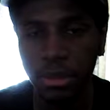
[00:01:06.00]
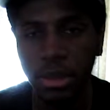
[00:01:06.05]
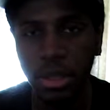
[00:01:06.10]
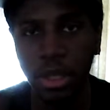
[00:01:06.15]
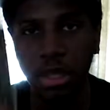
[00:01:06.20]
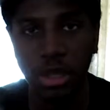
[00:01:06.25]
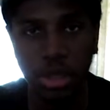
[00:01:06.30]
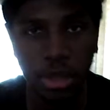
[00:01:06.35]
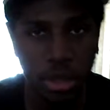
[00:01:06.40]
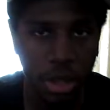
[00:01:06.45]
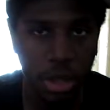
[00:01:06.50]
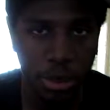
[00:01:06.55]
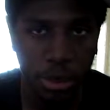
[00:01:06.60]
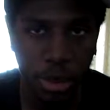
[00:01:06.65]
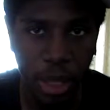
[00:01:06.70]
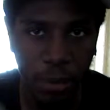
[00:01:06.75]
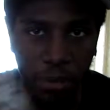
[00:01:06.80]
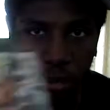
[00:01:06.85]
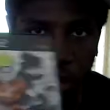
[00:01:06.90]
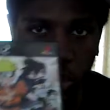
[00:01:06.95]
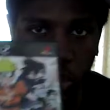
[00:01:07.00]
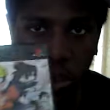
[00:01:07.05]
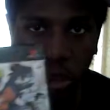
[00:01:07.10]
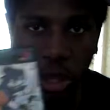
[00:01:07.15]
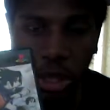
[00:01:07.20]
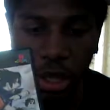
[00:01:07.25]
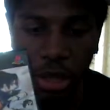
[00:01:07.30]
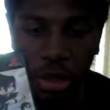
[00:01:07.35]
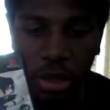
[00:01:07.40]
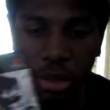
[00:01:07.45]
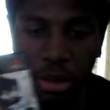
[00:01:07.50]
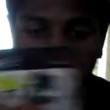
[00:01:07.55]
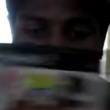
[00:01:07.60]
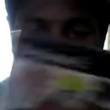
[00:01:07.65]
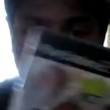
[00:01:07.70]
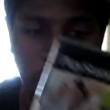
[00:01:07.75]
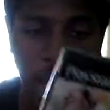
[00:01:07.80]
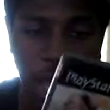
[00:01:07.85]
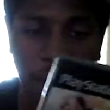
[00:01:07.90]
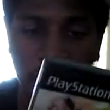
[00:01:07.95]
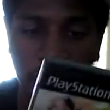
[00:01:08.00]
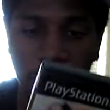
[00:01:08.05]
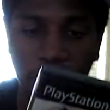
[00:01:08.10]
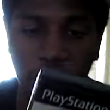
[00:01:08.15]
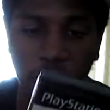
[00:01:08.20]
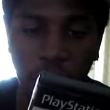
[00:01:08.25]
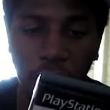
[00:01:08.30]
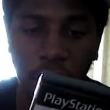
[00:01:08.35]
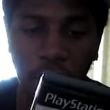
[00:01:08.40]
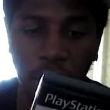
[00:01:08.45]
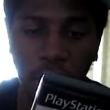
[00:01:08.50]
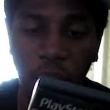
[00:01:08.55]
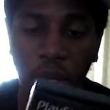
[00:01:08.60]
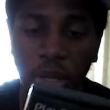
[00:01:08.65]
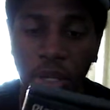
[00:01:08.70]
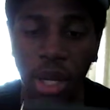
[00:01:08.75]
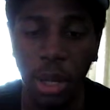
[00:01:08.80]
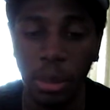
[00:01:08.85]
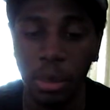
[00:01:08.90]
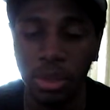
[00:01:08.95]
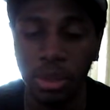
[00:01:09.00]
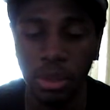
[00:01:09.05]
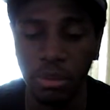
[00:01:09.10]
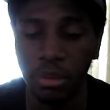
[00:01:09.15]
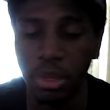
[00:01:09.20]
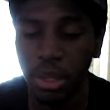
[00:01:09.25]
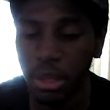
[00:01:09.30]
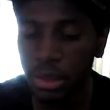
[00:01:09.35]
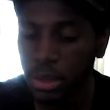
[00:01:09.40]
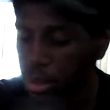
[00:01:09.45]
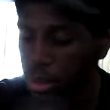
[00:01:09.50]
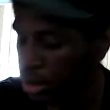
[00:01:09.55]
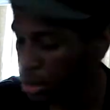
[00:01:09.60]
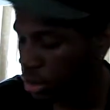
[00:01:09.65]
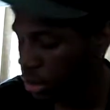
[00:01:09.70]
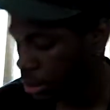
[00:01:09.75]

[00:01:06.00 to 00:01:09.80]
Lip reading: This is gonna be out for trade since I have doubles of this.